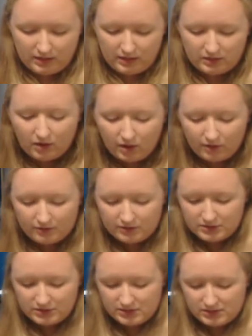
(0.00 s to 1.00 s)

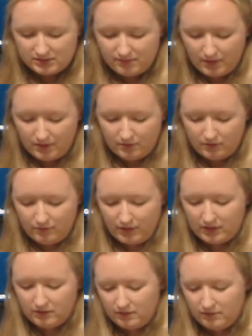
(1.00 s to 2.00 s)
encourages both
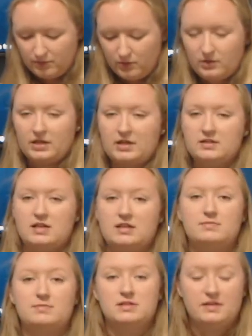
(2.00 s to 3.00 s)
regular employees
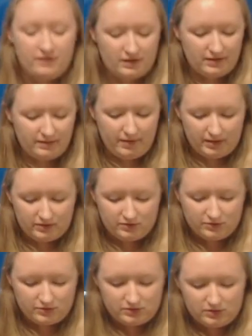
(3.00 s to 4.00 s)
and specifically
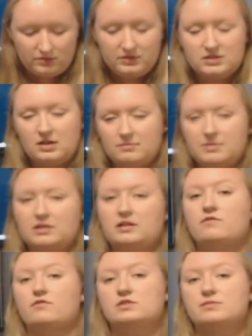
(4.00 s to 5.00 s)
managers on the subject
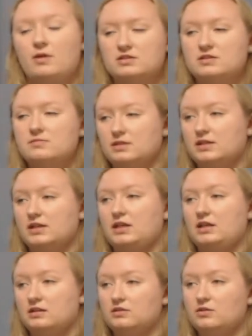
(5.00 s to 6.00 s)
of responsibility
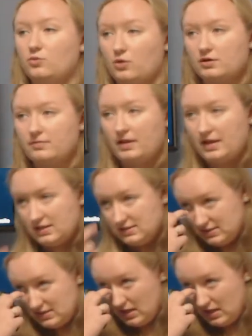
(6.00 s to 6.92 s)
in the workplace.